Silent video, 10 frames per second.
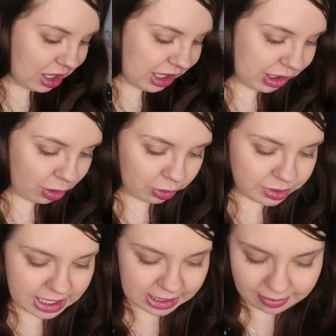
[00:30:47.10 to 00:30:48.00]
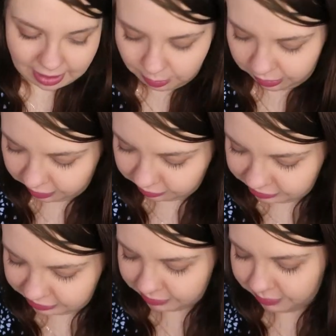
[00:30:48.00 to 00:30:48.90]
So taking that with us,
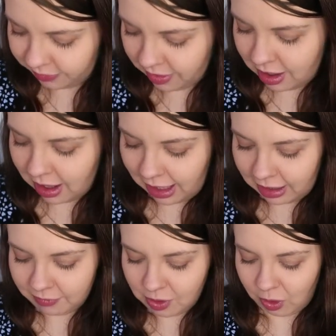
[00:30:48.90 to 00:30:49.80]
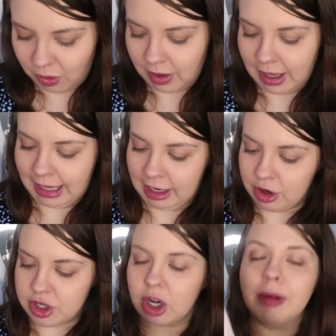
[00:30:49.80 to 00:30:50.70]
I have got a
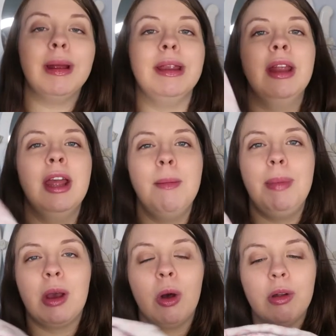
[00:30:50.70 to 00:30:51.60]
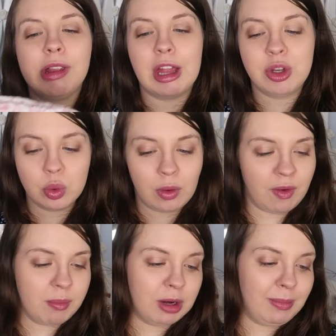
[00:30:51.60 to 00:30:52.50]
hair turban because I don't know if
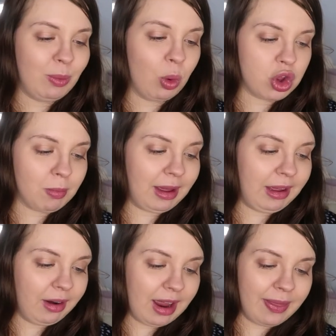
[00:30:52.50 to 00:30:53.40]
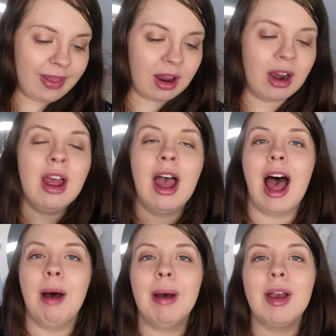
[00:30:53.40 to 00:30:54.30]
I'm going to be washing my hair in there.
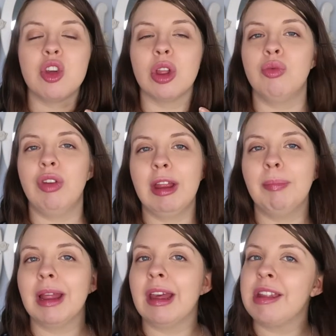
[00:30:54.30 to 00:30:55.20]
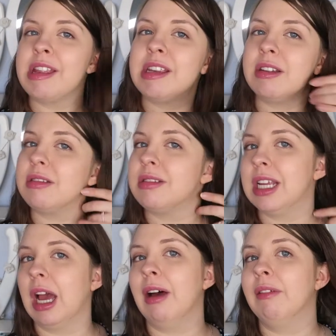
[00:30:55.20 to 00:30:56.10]
I'm actually really blessed
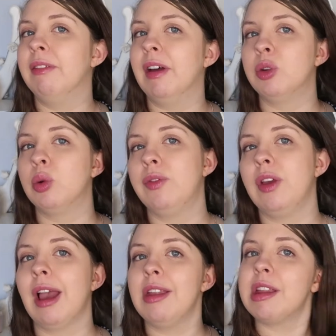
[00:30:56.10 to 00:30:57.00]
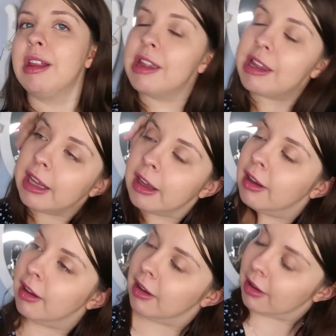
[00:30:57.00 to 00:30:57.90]
to have, I don't know if you guys can see,
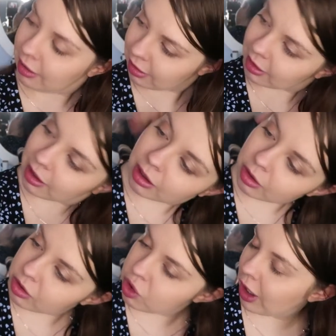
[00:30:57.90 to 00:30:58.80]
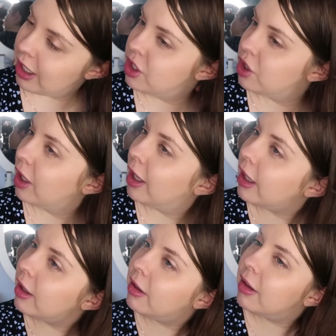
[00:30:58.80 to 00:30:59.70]
I'll try and do
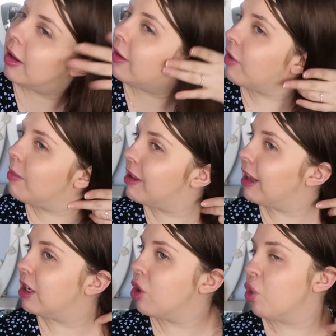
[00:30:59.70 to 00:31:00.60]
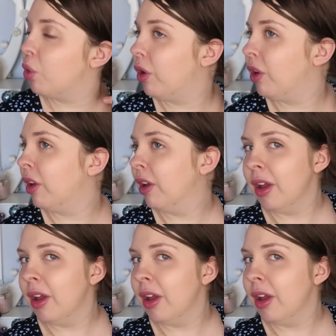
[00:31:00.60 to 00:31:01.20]
it from the side and show you.